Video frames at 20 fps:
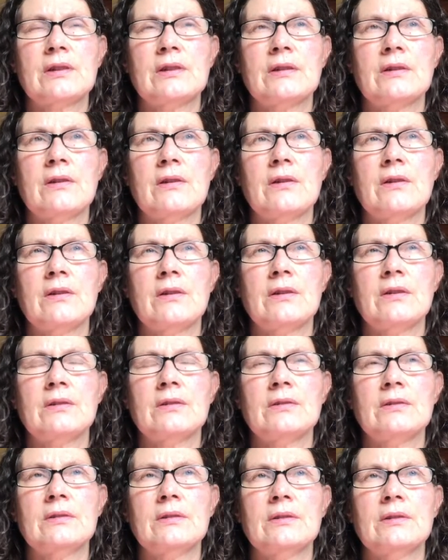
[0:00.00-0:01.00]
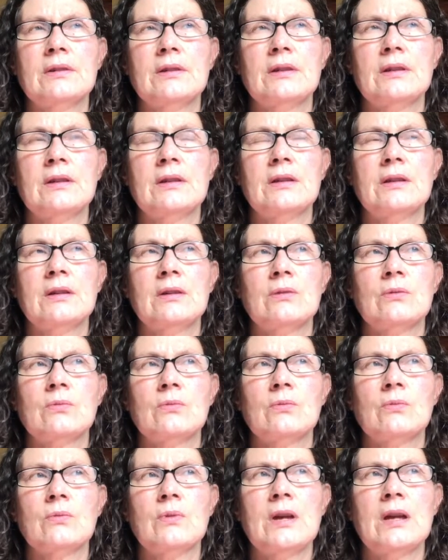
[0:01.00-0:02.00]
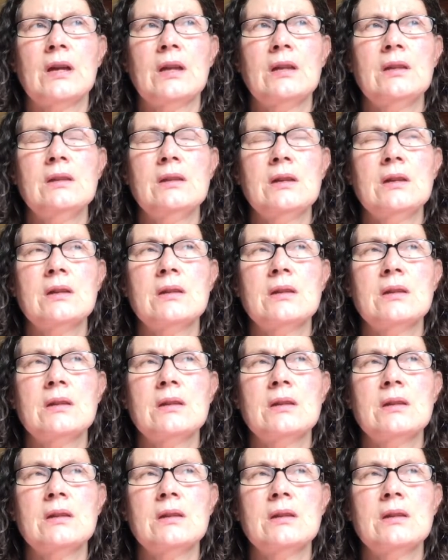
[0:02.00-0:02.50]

are red